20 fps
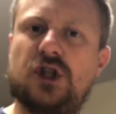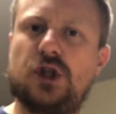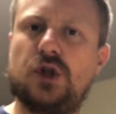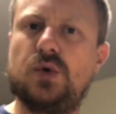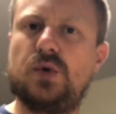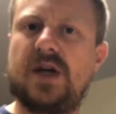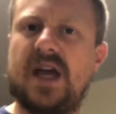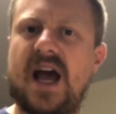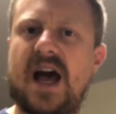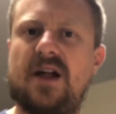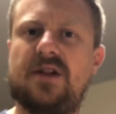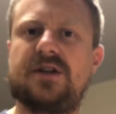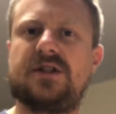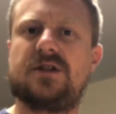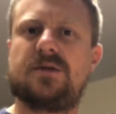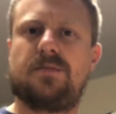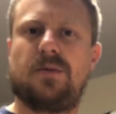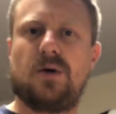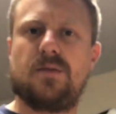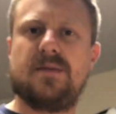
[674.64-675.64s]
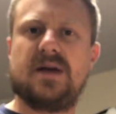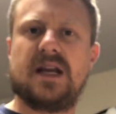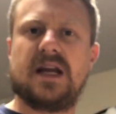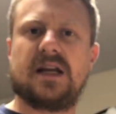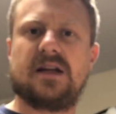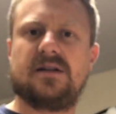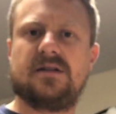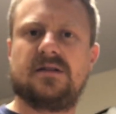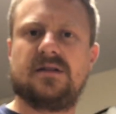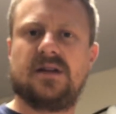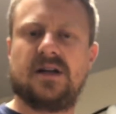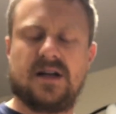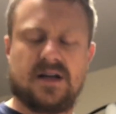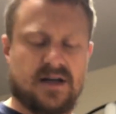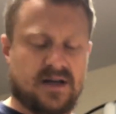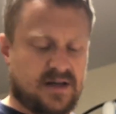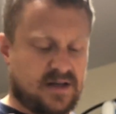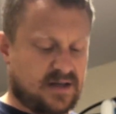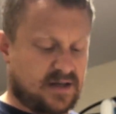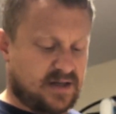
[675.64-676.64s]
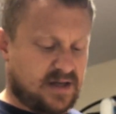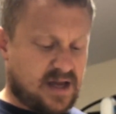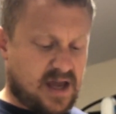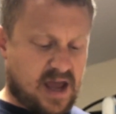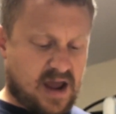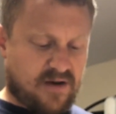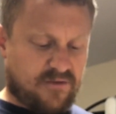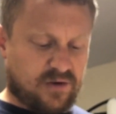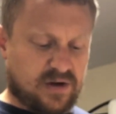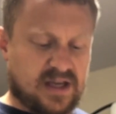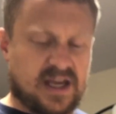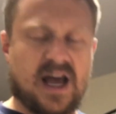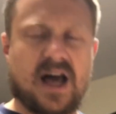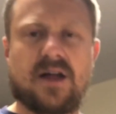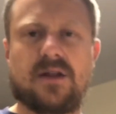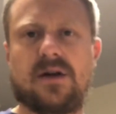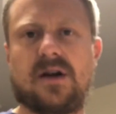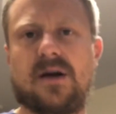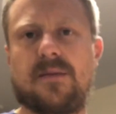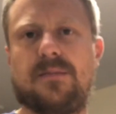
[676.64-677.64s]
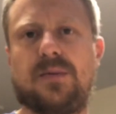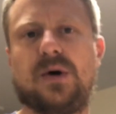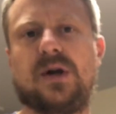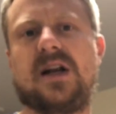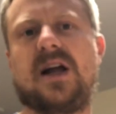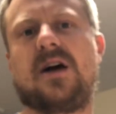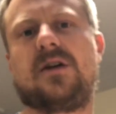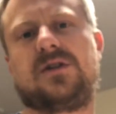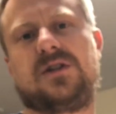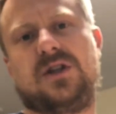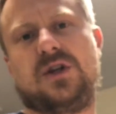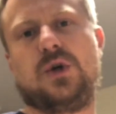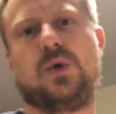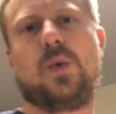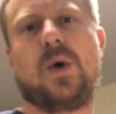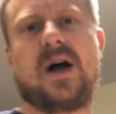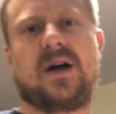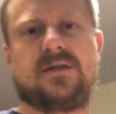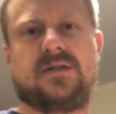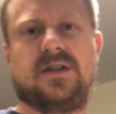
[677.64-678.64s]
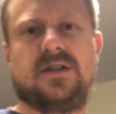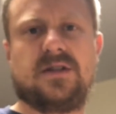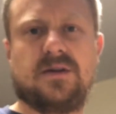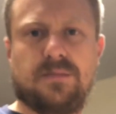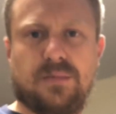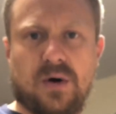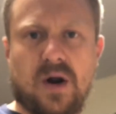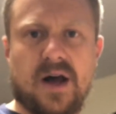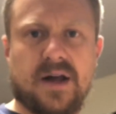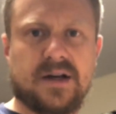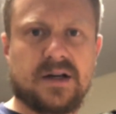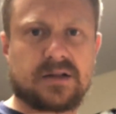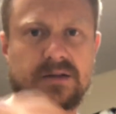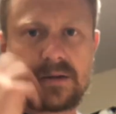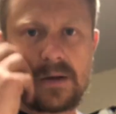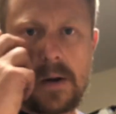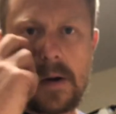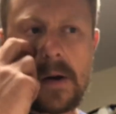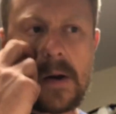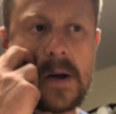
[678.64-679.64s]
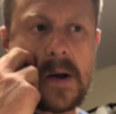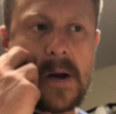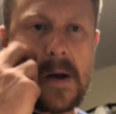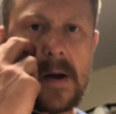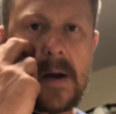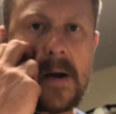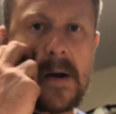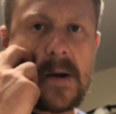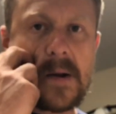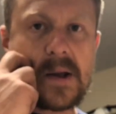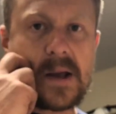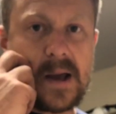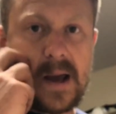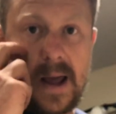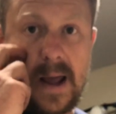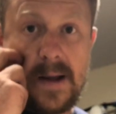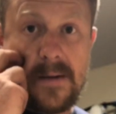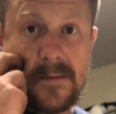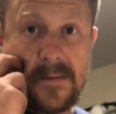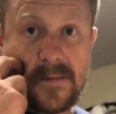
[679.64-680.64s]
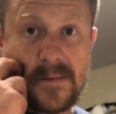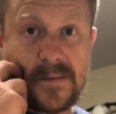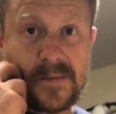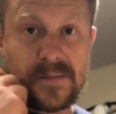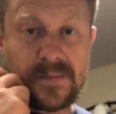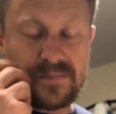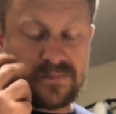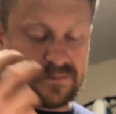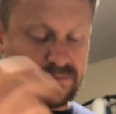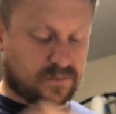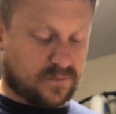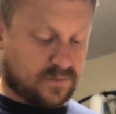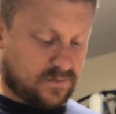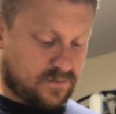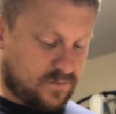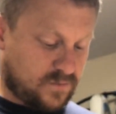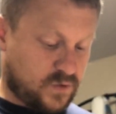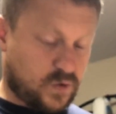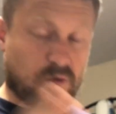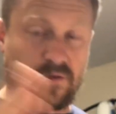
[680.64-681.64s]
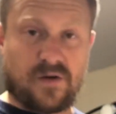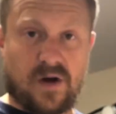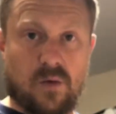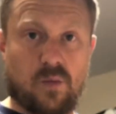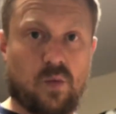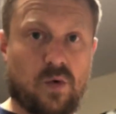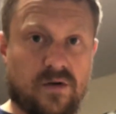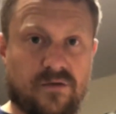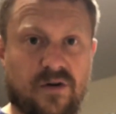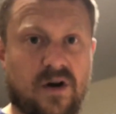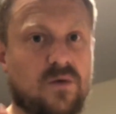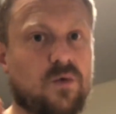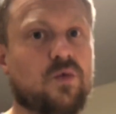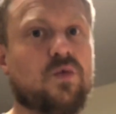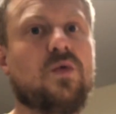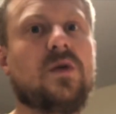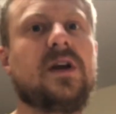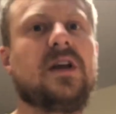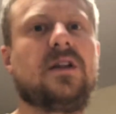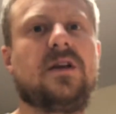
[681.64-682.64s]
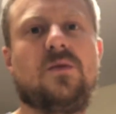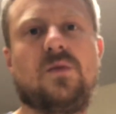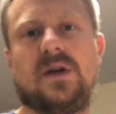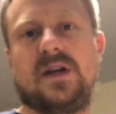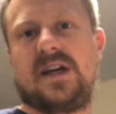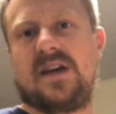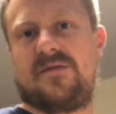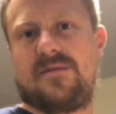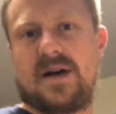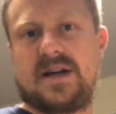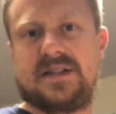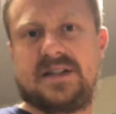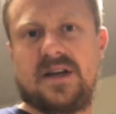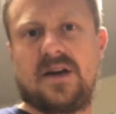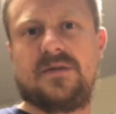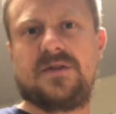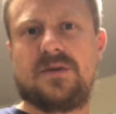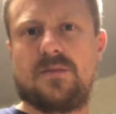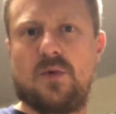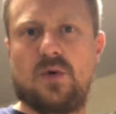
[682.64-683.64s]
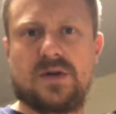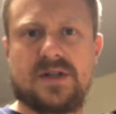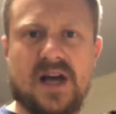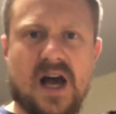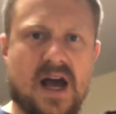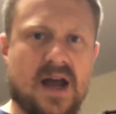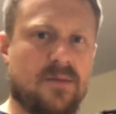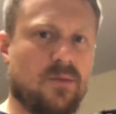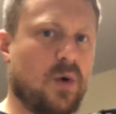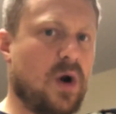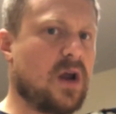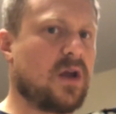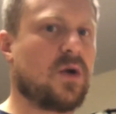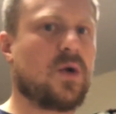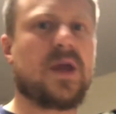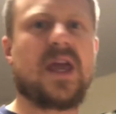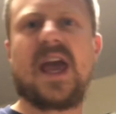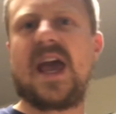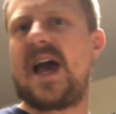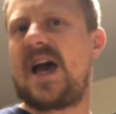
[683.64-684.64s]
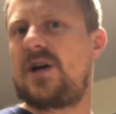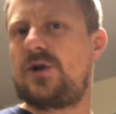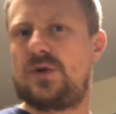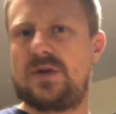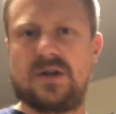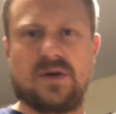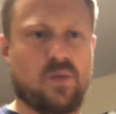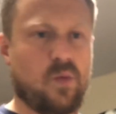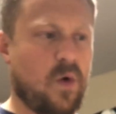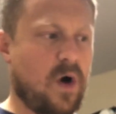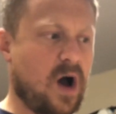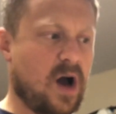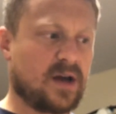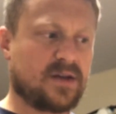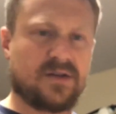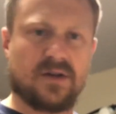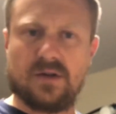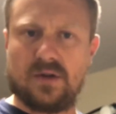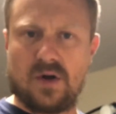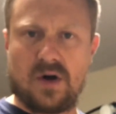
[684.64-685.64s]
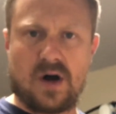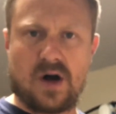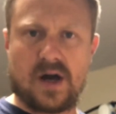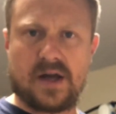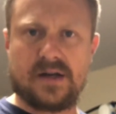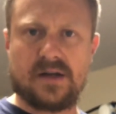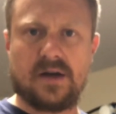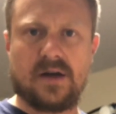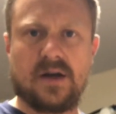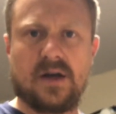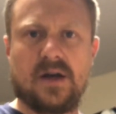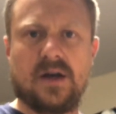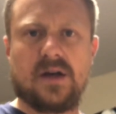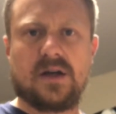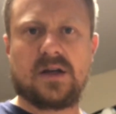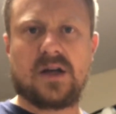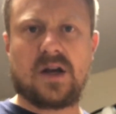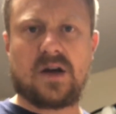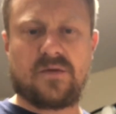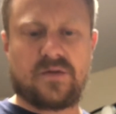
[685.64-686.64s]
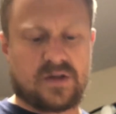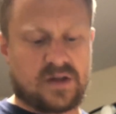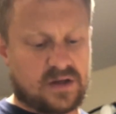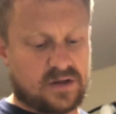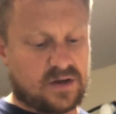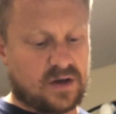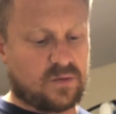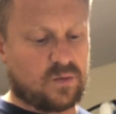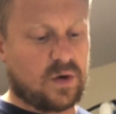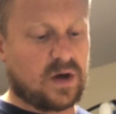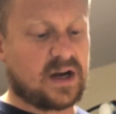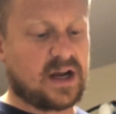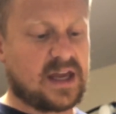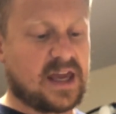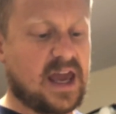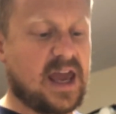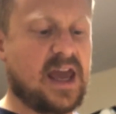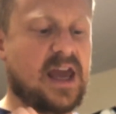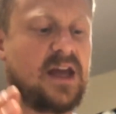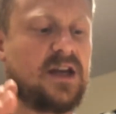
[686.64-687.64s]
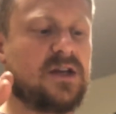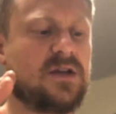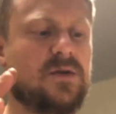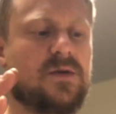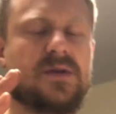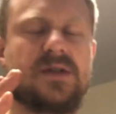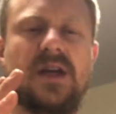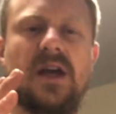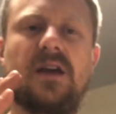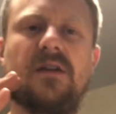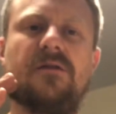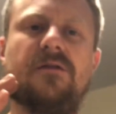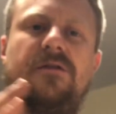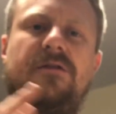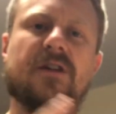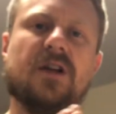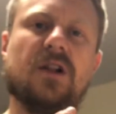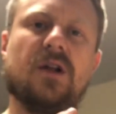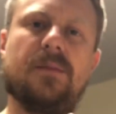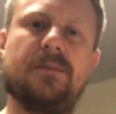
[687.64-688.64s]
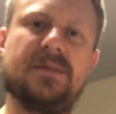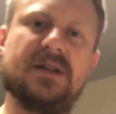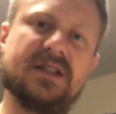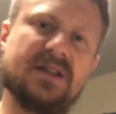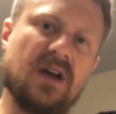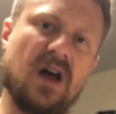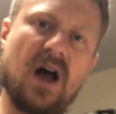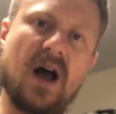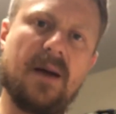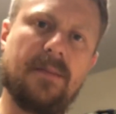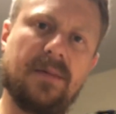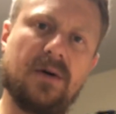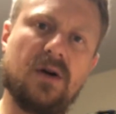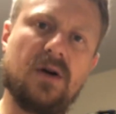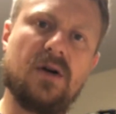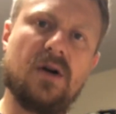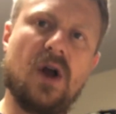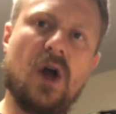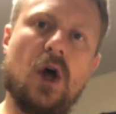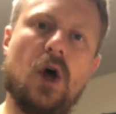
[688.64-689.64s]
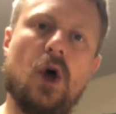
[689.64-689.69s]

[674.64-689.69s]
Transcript: 2 gallons per minute, every gallon I'm putting out 2 ounces of product, okay? So if I really want to give myself some more time where I can casually walk the lawn, get everything done, what I can do is I can fill up this hopper